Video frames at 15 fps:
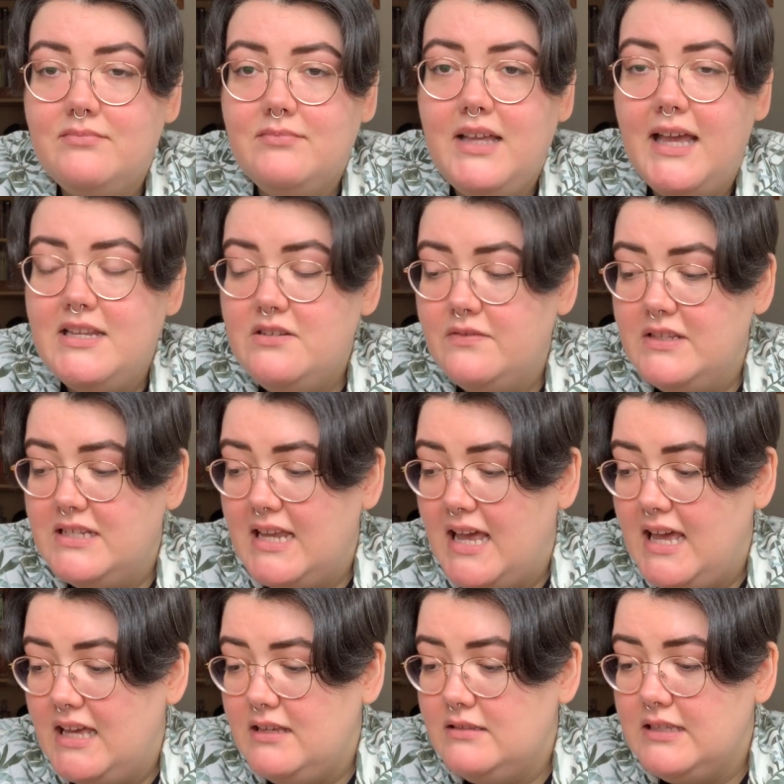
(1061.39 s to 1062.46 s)
end of the
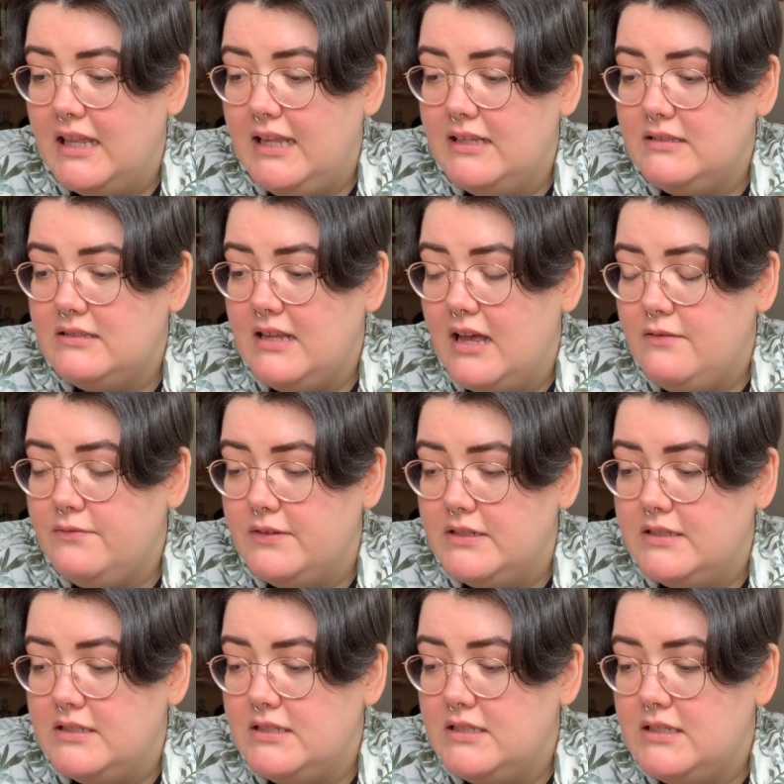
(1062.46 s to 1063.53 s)
day selling stuff.
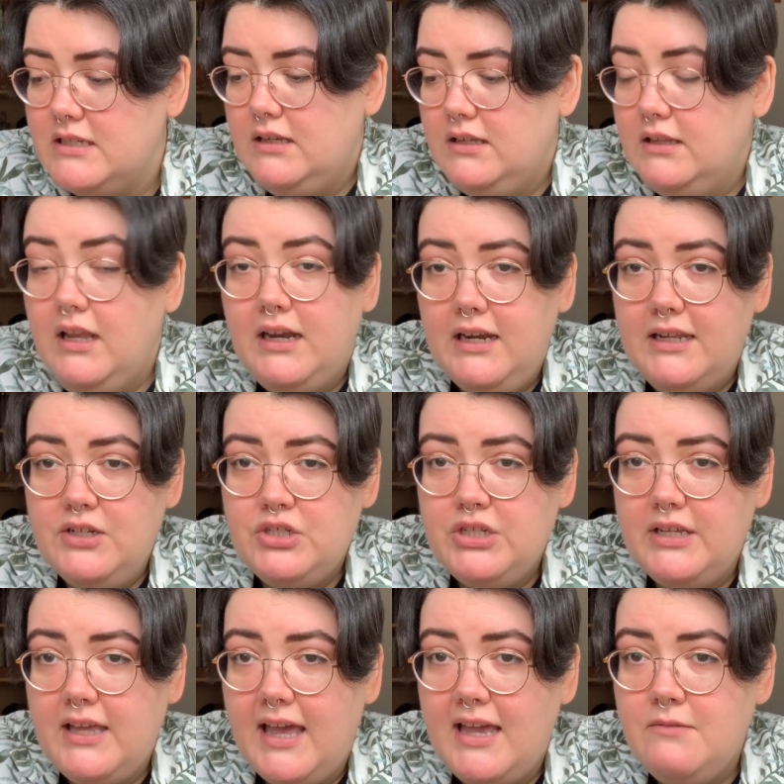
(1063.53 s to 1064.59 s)
And luckily she
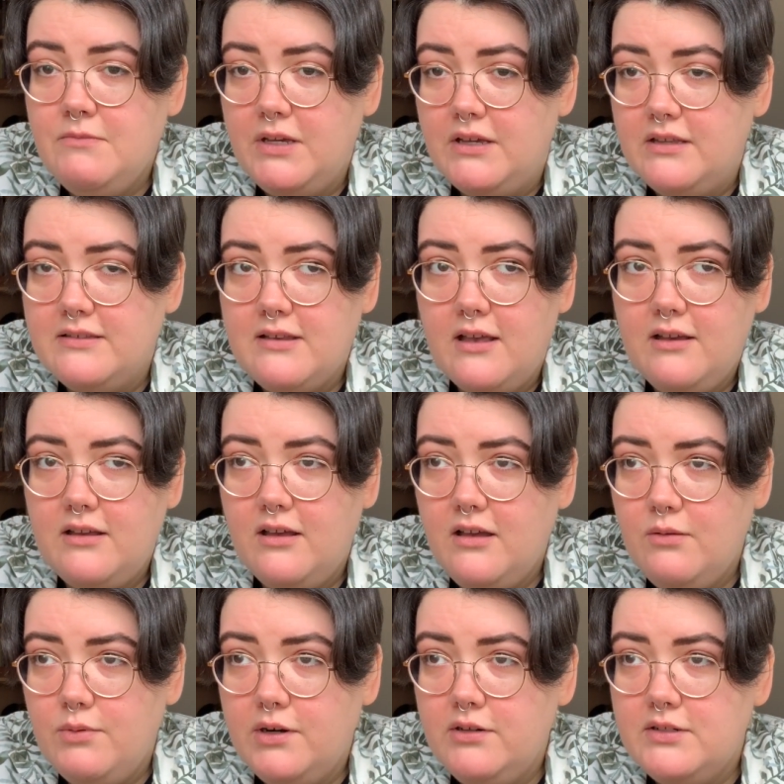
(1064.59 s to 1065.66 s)
came because our car
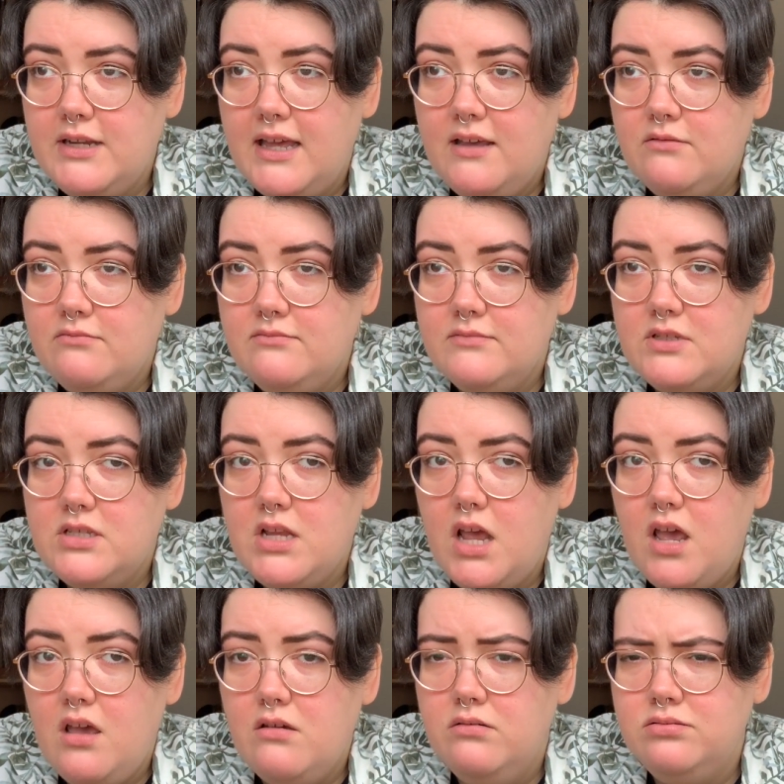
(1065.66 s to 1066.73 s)
broke down,
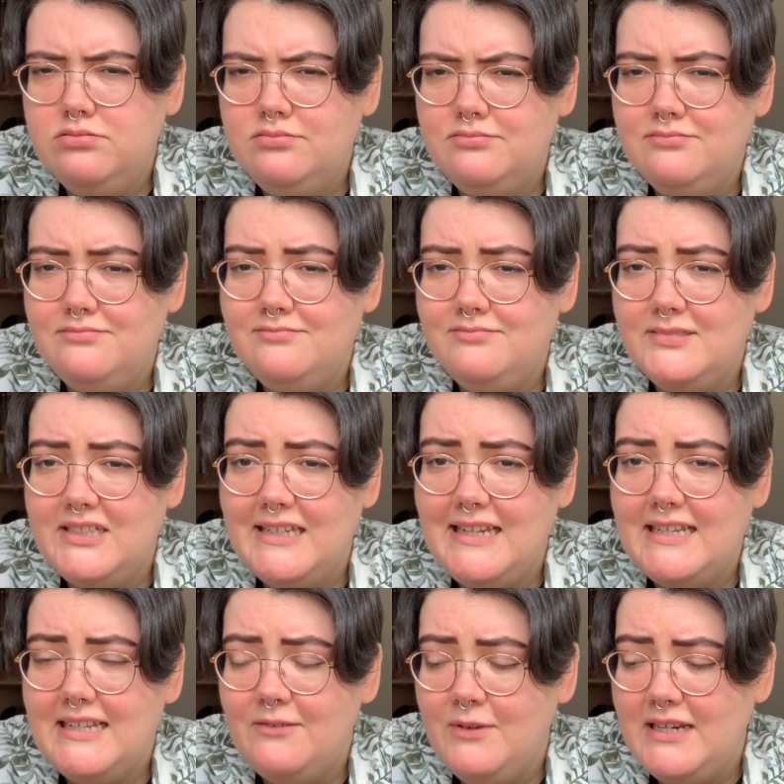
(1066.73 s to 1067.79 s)
so
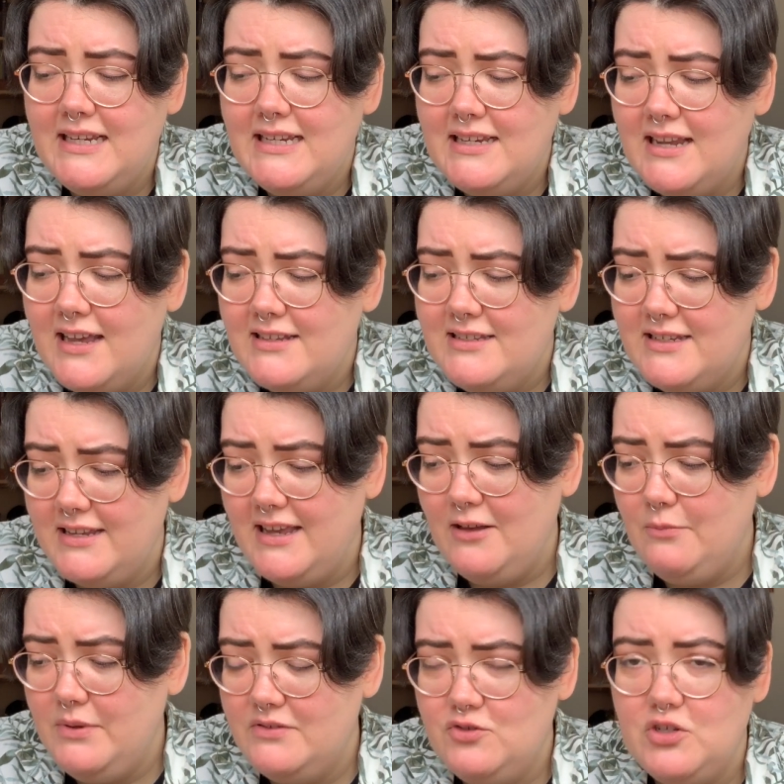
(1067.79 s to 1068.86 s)
we needed her to
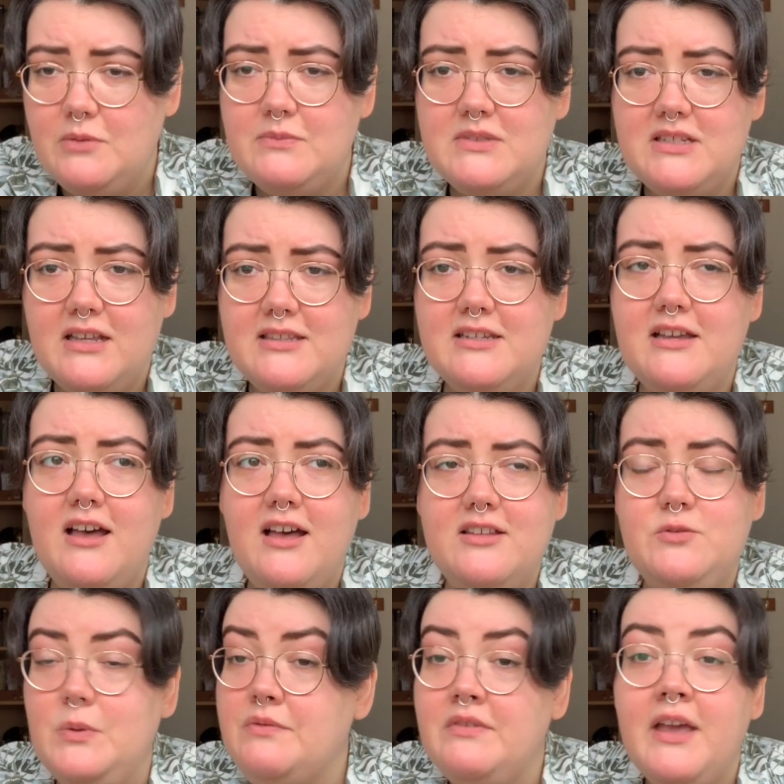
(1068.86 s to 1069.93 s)
help us jump start the car
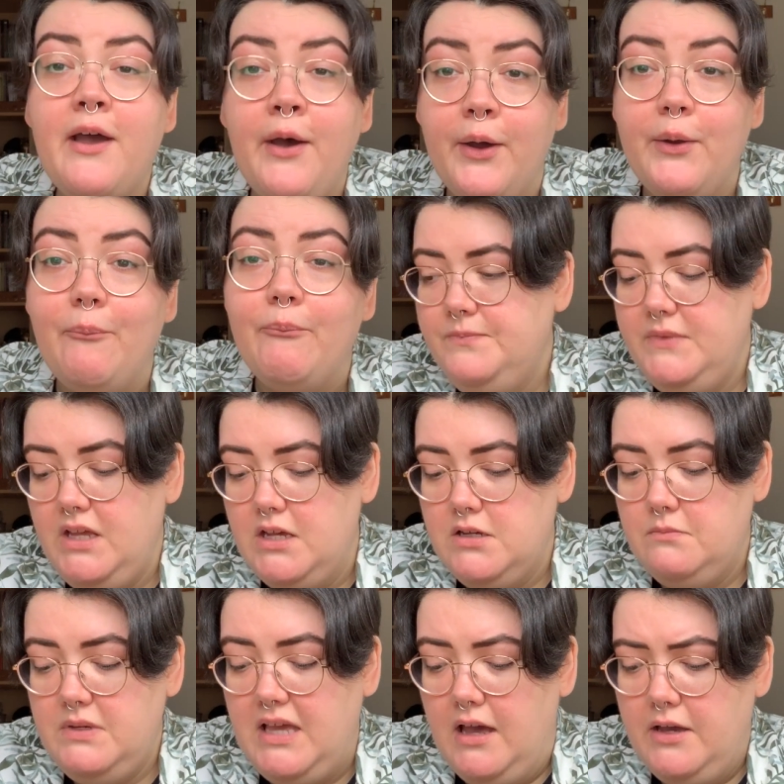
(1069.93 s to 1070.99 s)
to even get home.
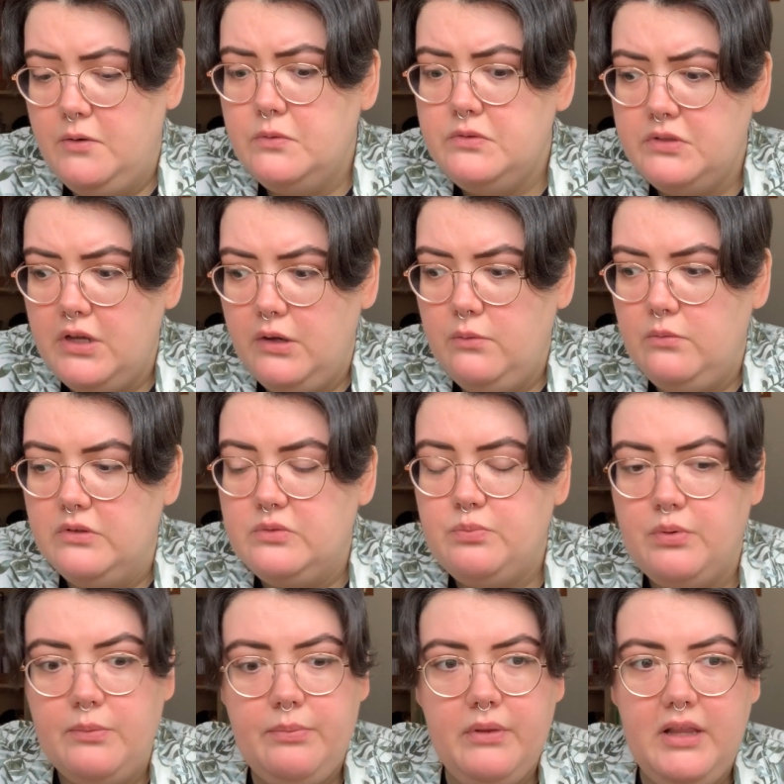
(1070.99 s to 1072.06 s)
But yeah, I also was
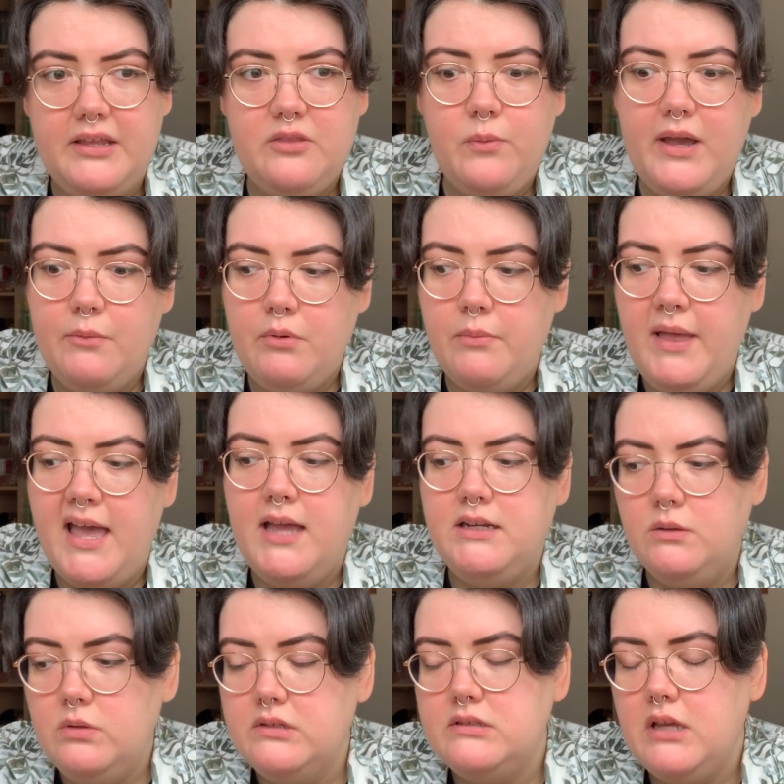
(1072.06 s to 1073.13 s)
like, the way I prepared it
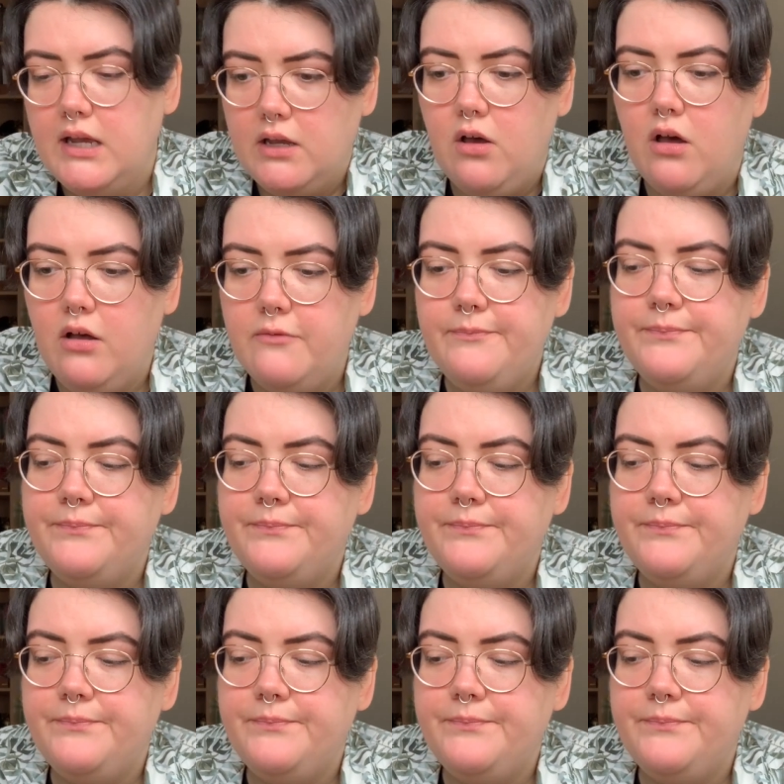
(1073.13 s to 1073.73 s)
was I got